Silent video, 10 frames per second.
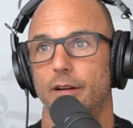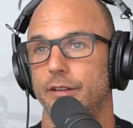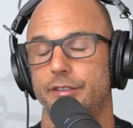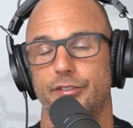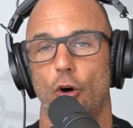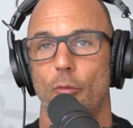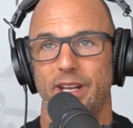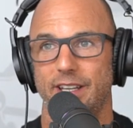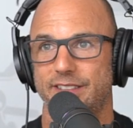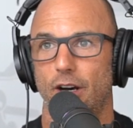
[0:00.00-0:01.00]
so
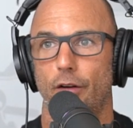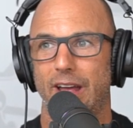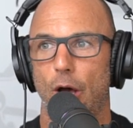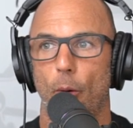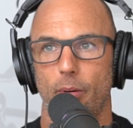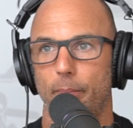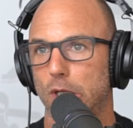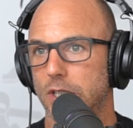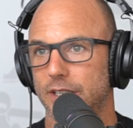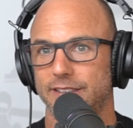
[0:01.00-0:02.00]
many self-help
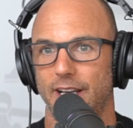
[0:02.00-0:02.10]
books